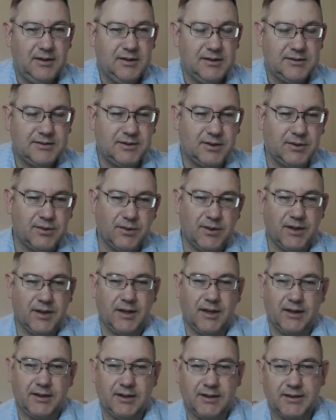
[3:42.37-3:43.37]
So
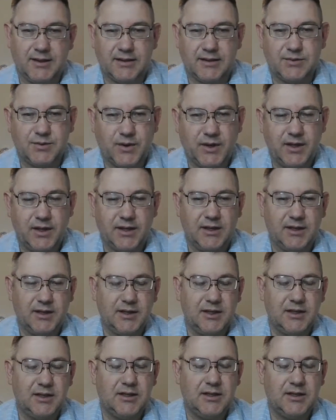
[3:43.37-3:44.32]
again, that's why I